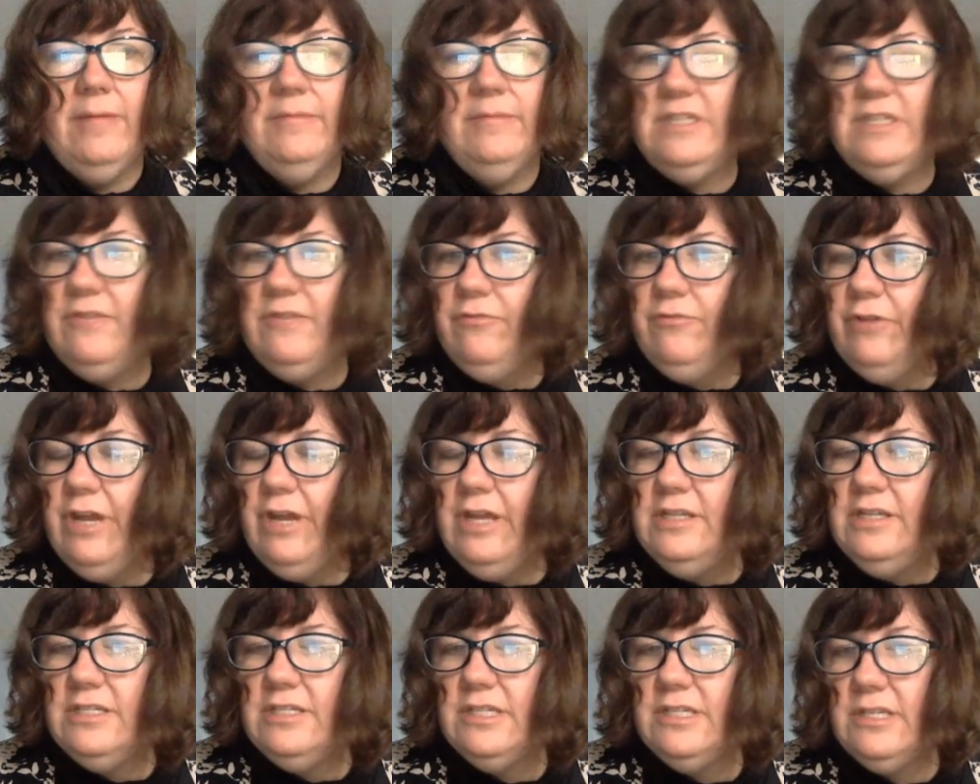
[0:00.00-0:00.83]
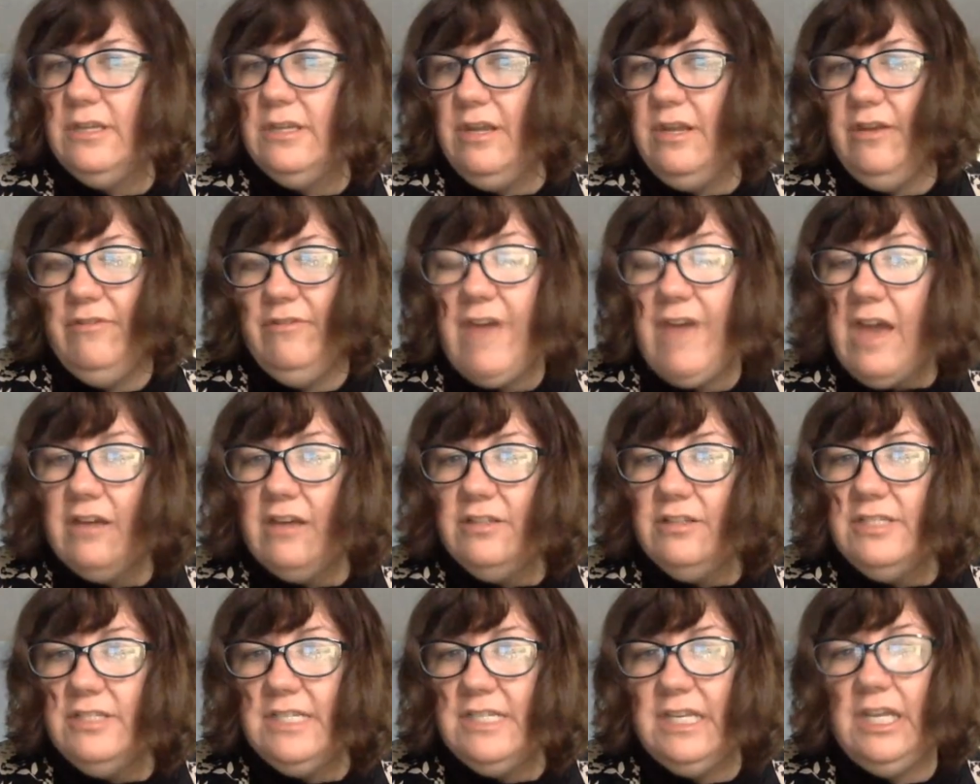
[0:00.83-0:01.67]
different
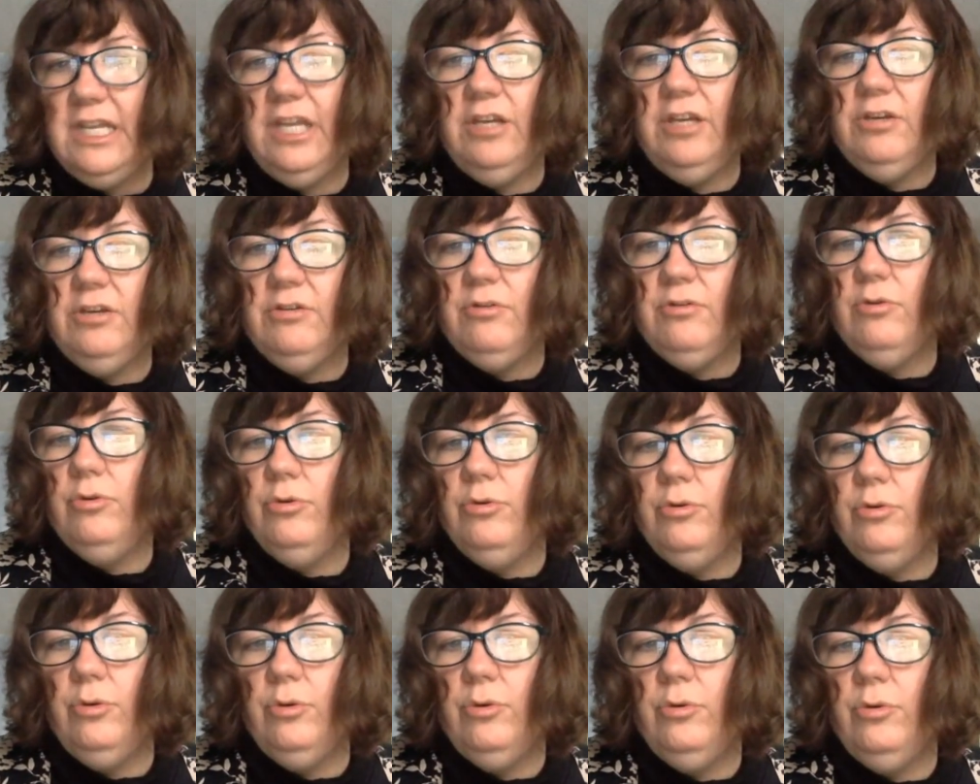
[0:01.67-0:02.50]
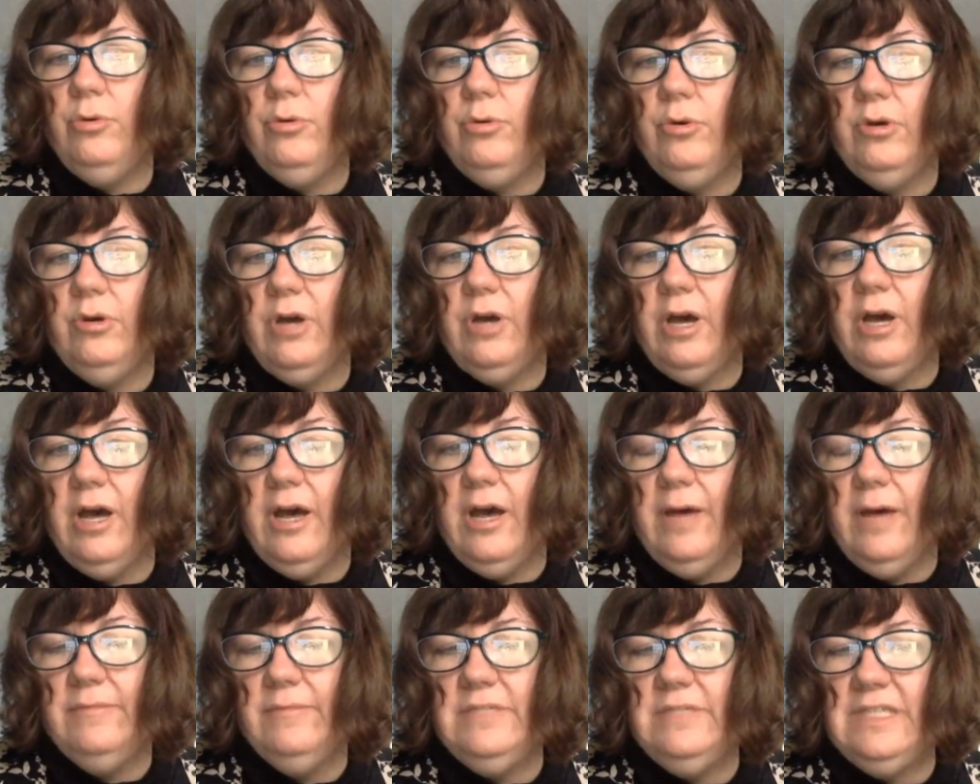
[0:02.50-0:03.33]
faculty who
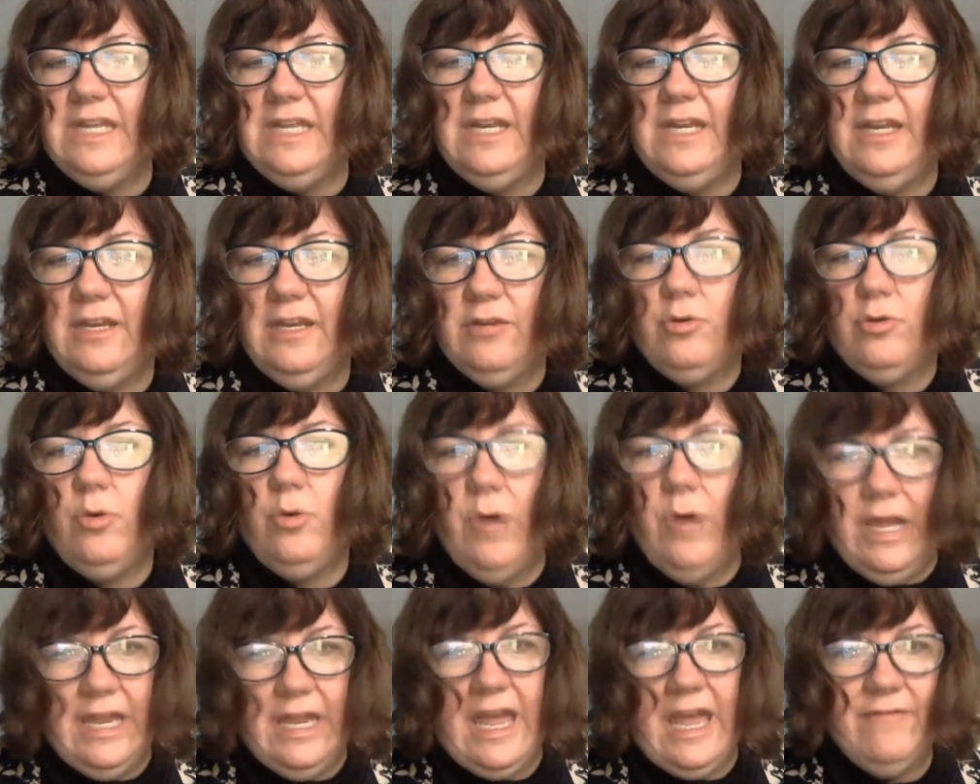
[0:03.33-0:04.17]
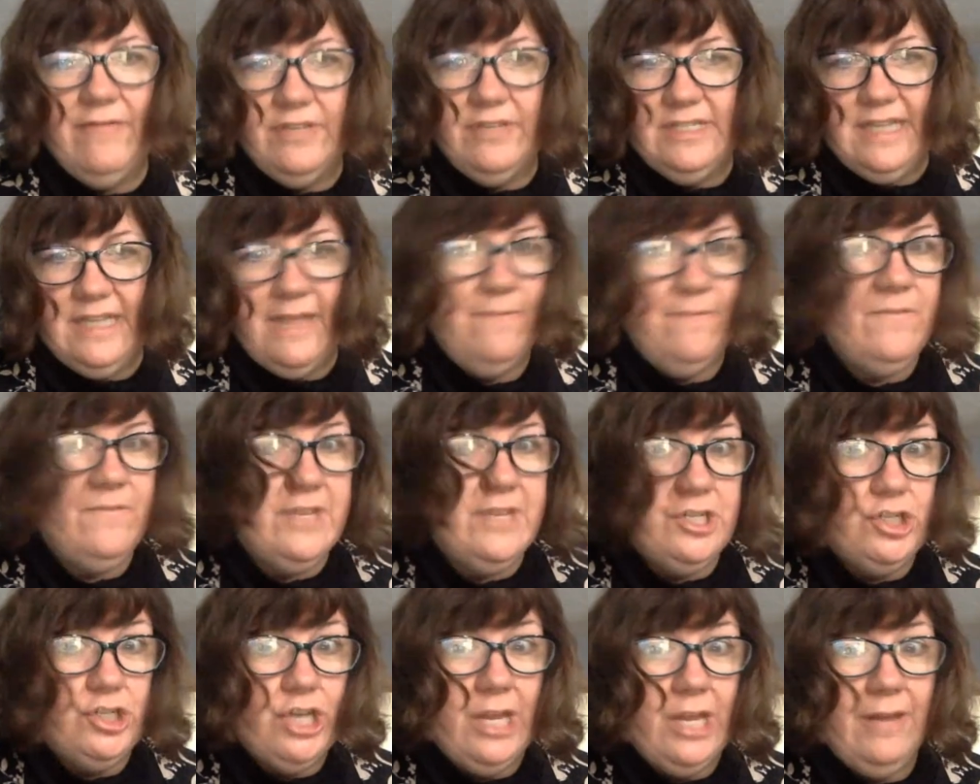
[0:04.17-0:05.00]
didn't quite have the same
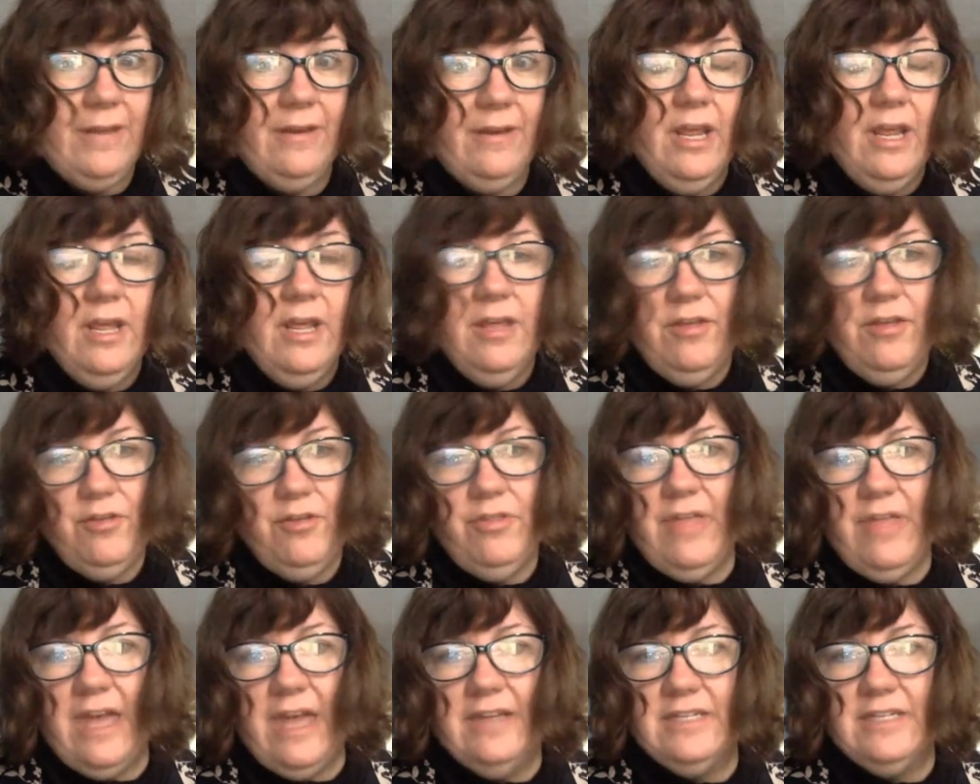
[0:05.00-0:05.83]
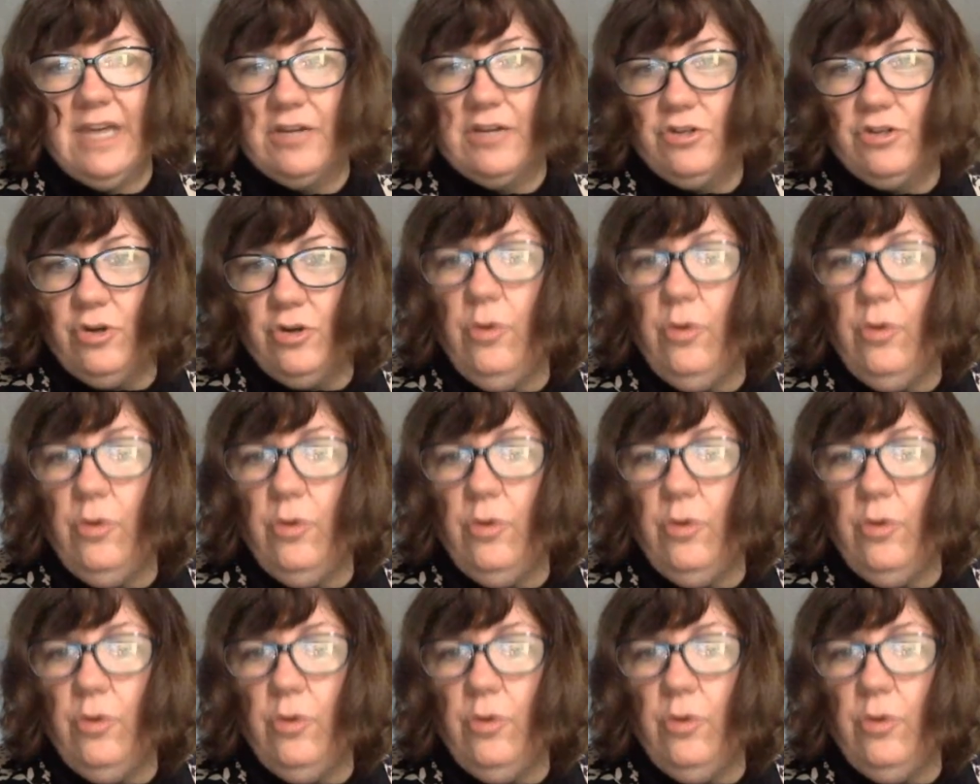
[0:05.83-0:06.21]
vision that Dr.